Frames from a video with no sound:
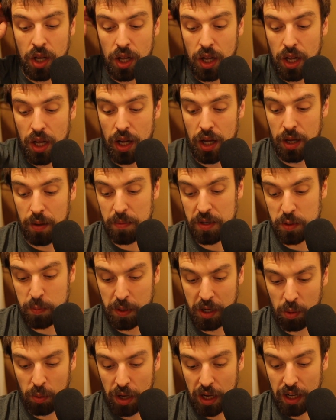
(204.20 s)
it's
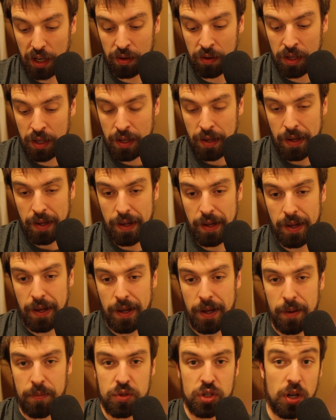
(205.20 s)
been a while.
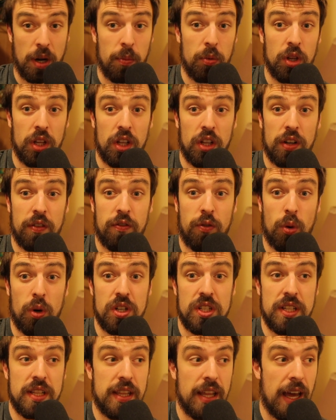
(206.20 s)
So I'm really looking
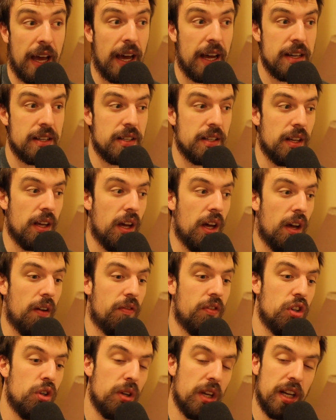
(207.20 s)
forward to that,
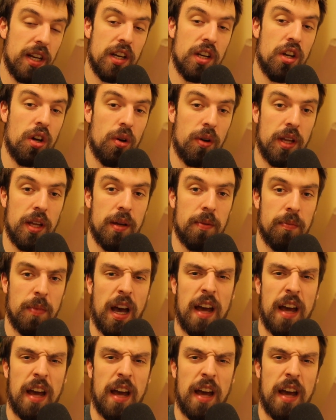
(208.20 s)
for you getting to know him.